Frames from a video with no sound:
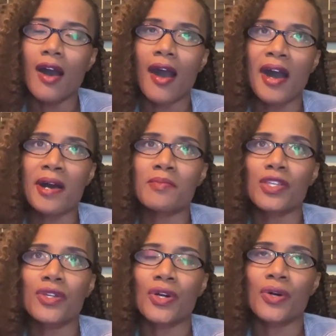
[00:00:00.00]

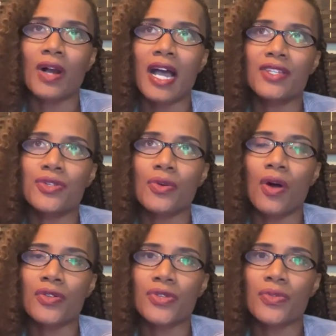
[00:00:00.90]
You know, I do
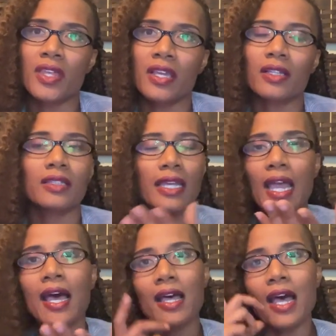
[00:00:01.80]
also think like,